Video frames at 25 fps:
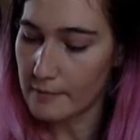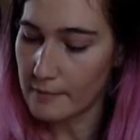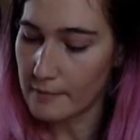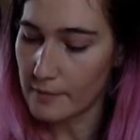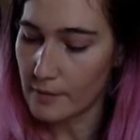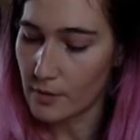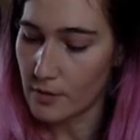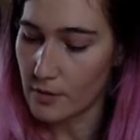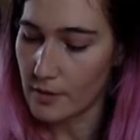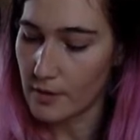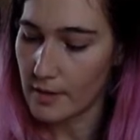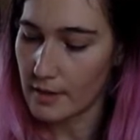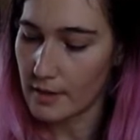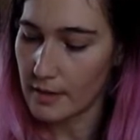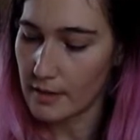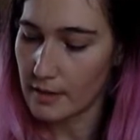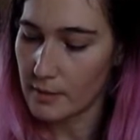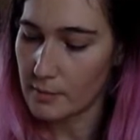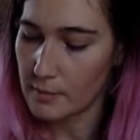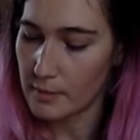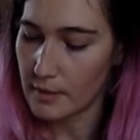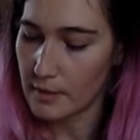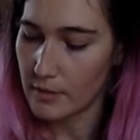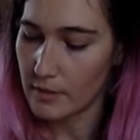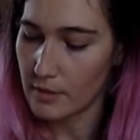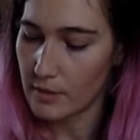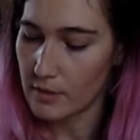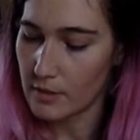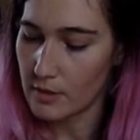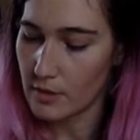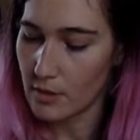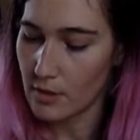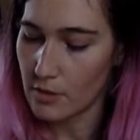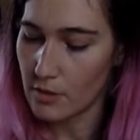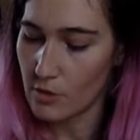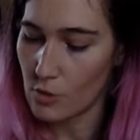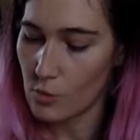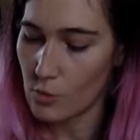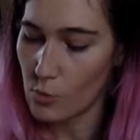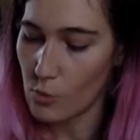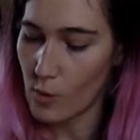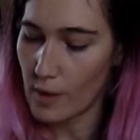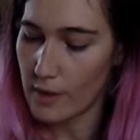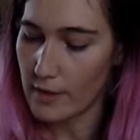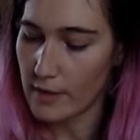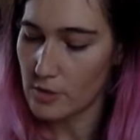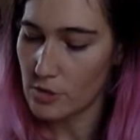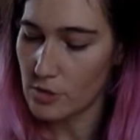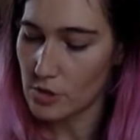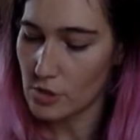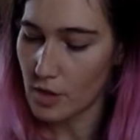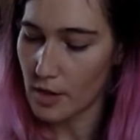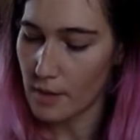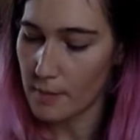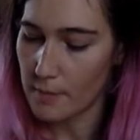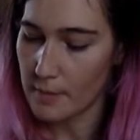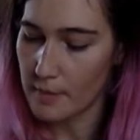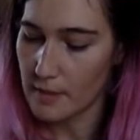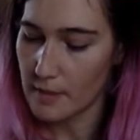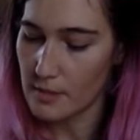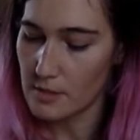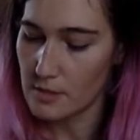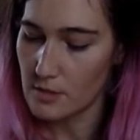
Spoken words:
you're not going to be able to, there are no white Sharpies,